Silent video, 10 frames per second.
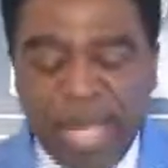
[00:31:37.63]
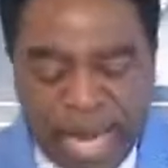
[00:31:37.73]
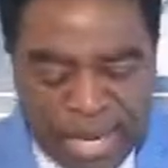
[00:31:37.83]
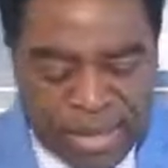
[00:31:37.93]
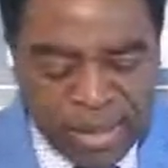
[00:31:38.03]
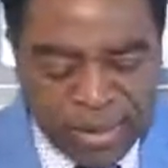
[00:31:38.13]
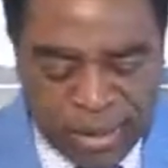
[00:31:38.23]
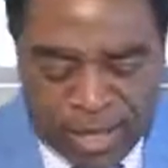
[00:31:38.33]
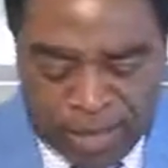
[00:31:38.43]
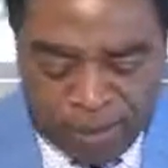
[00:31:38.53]

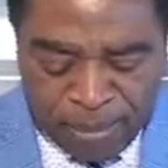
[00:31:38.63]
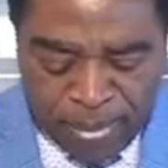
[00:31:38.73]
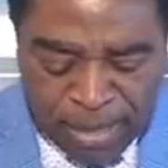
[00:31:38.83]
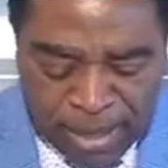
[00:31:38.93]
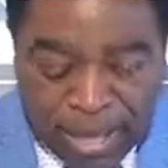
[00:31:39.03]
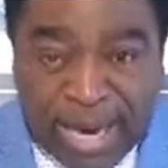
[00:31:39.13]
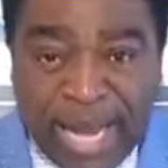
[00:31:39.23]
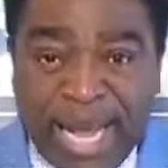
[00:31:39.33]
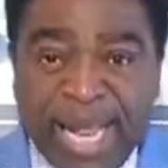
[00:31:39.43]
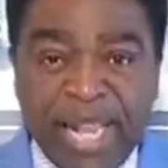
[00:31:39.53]
Hallelujah.
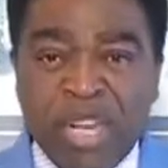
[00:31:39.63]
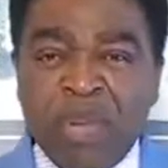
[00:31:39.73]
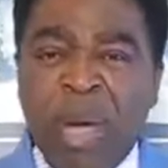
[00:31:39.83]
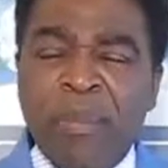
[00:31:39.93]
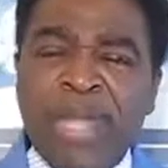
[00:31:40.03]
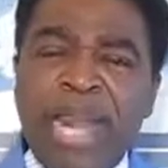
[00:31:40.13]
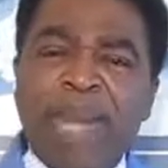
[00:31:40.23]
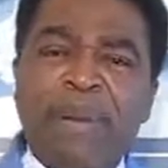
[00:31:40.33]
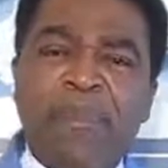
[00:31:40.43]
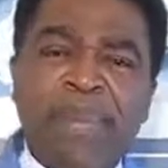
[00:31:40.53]
I, I, don't know why I'm
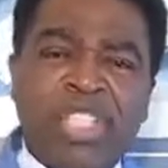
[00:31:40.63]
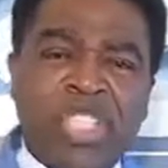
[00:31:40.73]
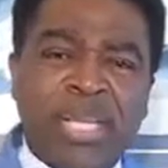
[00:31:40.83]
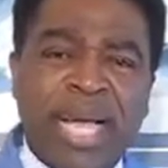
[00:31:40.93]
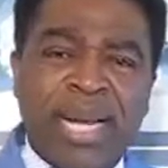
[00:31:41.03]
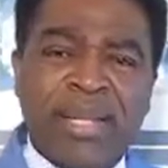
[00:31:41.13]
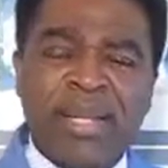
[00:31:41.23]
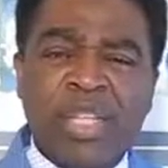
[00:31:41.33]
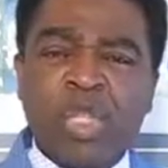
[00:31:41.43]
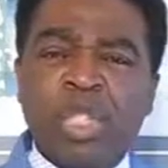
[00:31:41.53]
hearing about Michigan.
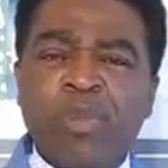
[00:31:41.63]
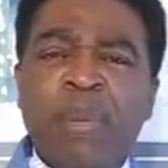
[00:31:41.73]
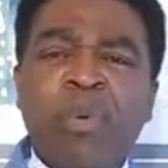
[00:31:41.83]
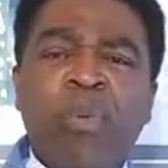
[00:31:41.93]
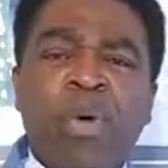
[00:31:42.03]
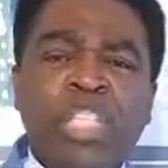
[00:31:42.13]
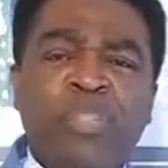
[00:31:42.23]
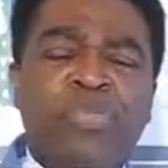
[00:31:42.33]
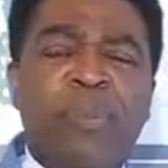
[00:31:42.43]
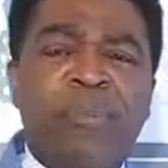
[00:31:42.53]
You, you may be
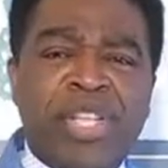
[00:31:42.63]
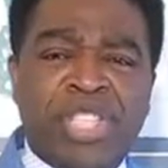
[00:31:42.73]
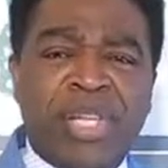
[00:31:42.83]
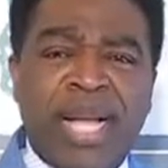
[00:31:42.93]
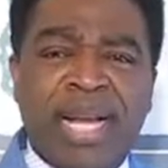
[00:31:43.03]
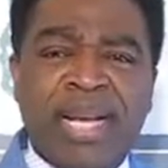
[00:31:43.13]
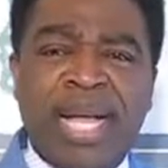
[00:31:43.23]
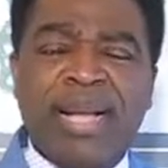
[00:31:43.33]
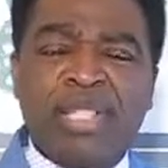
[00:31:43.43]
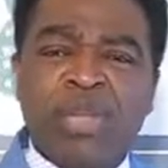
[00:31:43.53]
watching from Michigan.
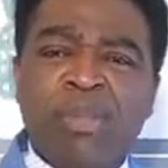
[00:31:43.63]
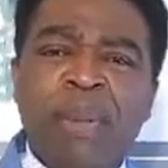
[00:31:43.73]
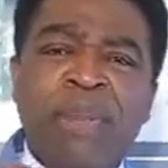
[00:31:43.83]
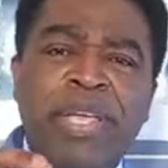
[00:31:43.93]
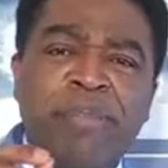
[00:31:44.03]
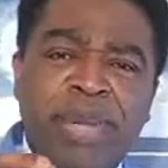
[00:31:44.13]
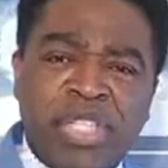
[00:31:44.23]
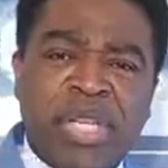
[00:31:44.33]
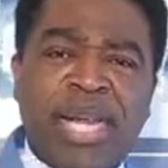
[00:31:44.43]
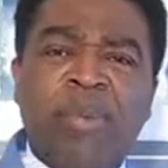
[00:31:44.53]
I, you may be in
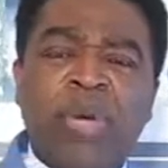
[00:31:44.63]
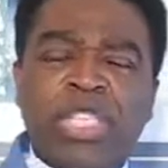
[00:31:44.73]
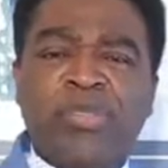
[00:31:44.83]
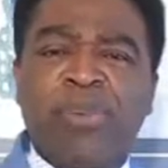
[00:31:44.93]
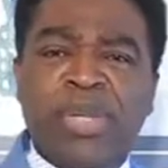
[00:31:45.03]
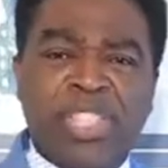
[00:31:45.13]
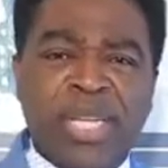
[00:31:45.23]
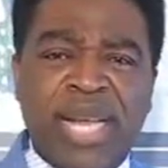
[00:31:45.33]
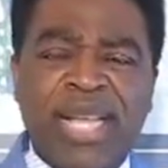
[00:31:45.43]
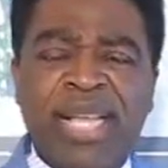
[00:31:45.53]
Michigan and watching from
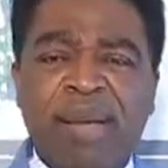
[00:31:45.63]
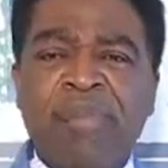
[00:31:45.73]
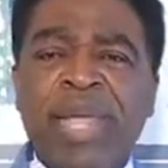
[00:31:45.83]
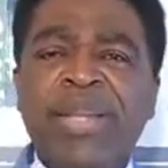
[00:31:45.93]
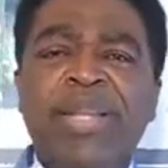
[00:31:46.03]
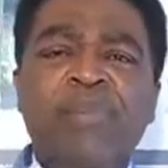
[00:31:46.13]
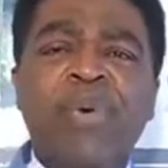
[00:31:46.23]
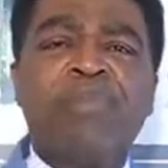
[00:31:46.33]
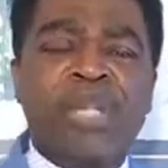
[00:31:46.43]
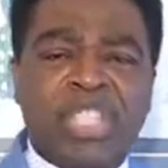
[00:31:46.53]
Michigan. I'm hearing the
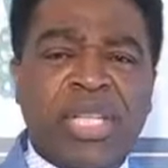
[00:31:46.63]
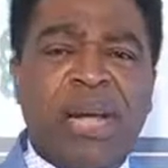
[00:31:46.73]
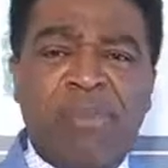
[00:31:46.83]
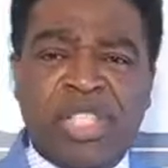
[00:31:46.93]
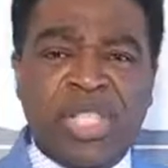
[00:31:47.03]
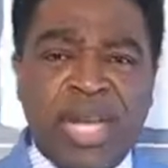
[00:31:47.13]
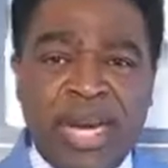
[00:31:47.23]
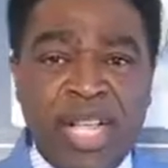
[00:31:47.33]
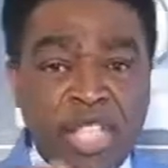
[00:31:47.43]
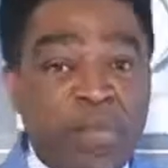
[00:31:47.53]
word Michigan,
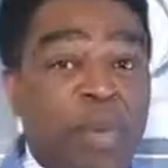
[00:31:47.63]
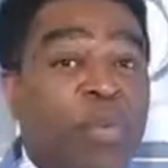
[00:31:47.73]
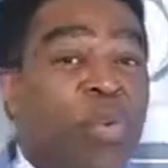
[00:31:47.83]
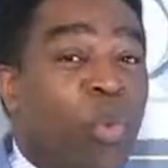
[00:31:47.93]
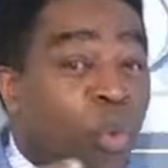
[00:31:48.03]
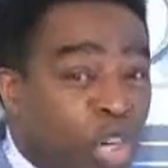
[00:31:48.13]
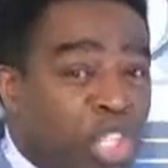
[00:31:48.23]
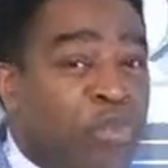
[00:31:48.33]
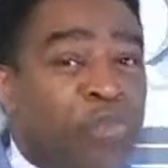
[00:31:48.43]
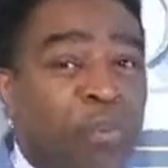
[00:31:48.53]
Michigan. So maybe you're
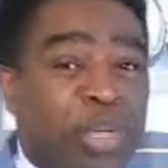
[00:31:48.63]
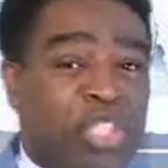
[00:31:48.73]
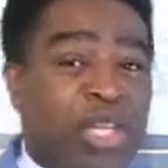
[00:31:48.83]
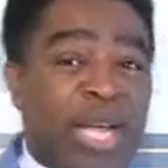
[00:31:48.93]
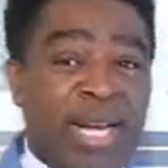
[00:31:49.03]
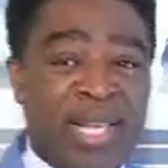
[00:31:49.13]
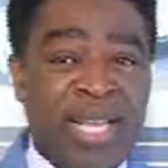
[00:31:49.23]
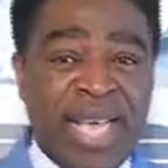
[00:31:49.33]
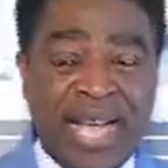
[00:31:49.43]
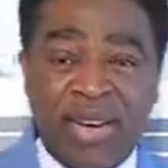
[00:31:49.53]
watching from Michigan
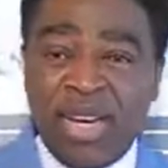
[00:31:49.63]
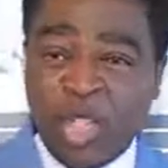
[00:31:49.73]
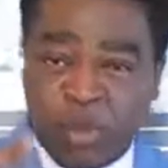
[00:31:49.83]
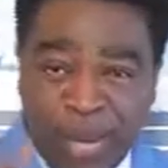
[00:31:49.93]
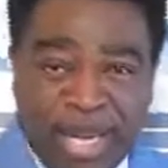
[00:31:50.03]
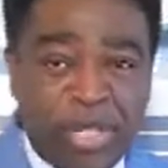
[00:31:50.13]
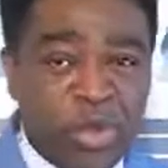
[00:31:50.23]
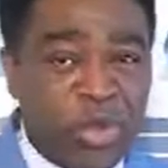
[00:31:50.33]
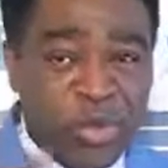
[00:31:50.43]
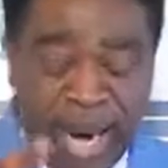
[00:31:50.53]
and God is speaking
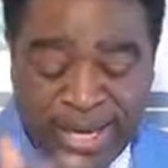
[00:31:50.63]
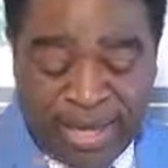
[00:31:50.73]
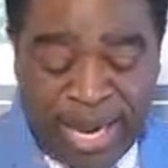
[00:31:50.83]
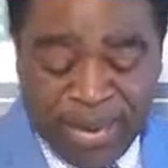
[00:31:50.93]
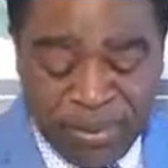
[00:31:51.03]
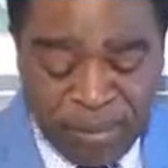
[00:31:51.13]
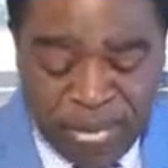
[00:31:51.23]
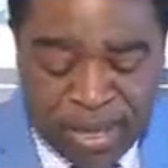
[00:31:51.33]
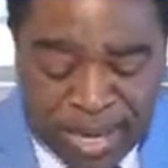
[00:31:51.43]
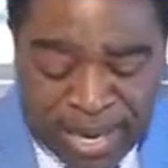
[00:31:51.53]
to you right now.
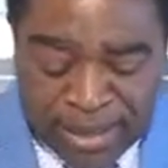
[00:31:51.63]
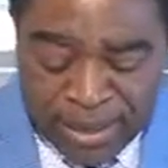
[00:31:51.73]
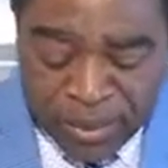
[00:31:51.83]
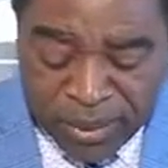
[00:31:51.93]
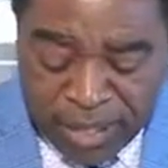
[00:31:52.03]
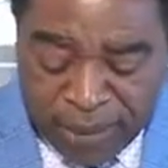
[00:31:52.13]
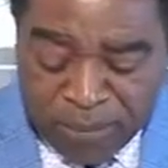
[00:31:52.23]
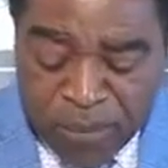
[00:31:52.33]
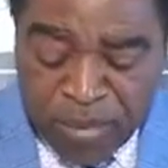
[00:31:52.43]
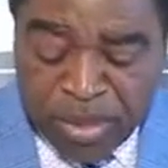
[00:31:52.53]

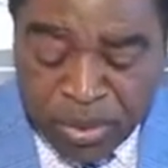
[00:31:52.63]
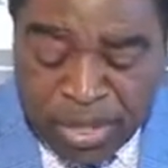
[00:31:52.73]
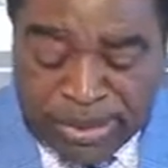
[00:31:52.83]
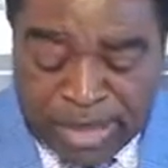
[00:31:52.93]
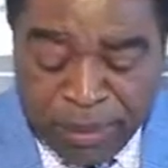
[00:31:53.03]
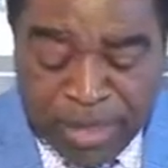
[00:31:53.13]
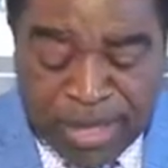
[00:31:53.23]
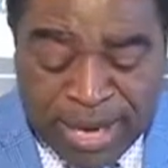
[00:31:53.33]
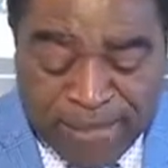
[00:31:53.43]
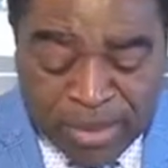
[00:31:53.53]
Hallelujah. So let's keep
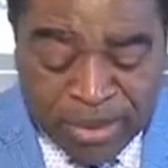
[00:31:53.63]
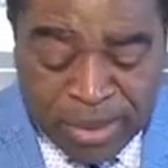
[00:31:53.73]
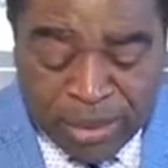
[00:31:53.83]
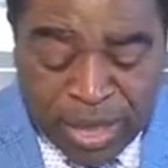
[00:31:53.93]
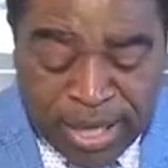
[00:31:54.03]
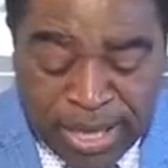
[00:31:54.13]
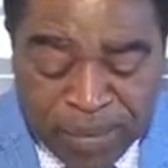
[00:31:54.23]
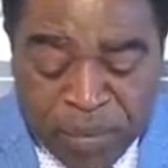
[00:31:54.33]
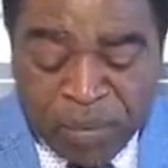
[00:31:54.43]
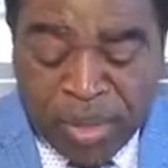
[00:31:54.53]
reading that verse of scripture
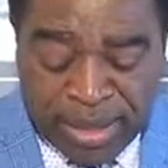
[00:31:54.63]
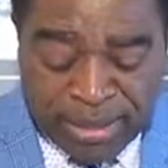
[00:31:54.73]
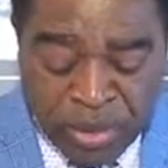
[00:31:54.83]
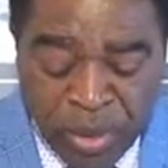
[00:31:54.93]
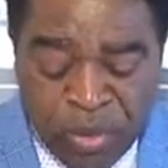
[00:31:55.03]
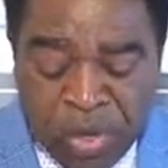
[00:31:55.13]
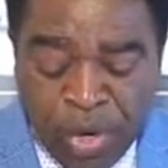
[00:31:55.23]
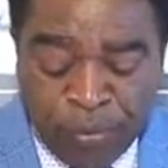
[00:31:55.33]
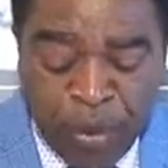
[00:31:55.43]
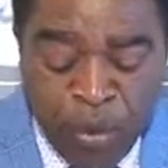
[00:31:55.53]
again. Let's go on.
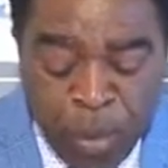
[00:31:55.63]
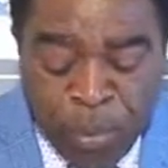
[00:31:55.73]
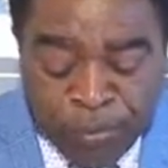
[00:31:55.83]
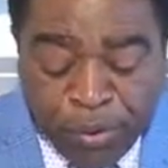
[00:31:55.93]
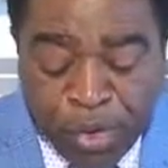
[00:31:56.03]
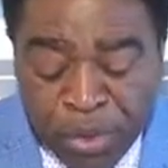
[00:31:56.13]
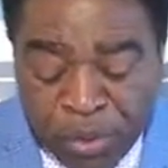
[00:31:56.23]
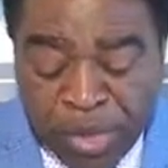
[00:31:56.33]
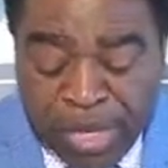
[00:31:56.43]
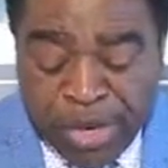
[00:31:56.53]
For whom he
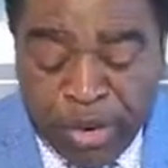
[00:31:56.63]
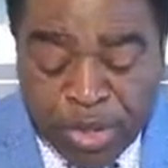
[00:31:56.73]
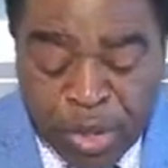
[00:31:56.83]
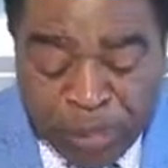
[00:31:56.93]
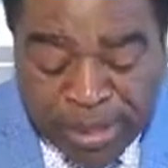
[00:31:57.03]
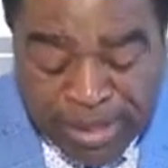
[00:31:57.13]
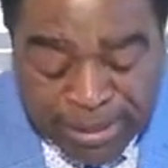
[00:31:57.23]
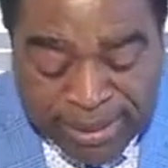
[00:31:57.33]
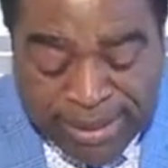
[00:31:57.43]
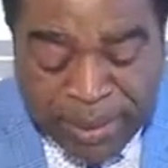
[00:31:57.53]
foreknew, he also
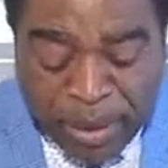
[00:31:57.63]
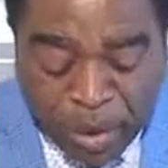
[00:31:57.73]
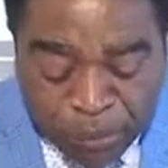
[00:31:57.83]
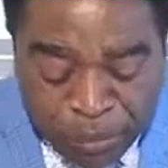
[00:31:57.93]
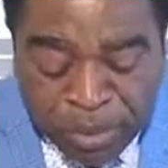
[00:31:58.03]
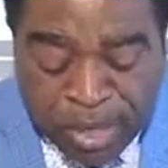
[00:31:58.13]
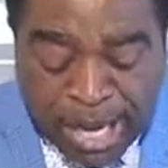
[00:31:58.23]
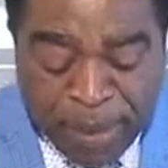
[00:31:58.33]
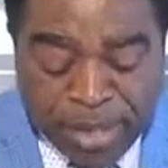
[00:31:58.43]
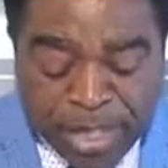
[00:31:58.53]
predestined to be conformed to
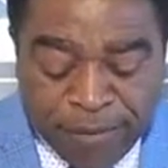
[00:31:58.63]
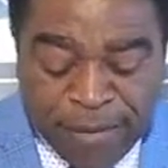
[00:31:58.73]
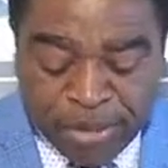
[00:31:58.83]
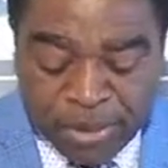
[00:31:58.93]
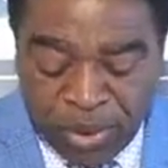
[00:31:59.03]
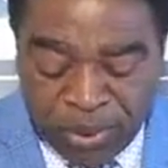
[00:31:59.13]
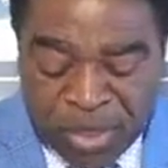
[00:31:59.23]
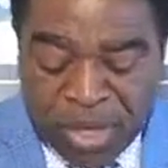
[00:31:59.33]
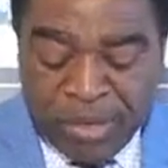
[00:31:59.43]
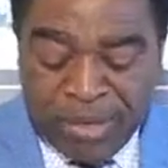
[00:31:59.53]
the image of his
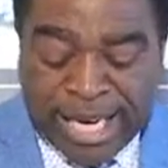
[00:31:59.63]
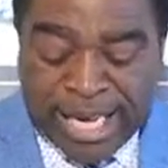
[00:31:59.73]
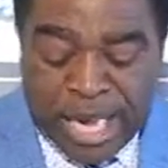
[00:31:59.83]
son, that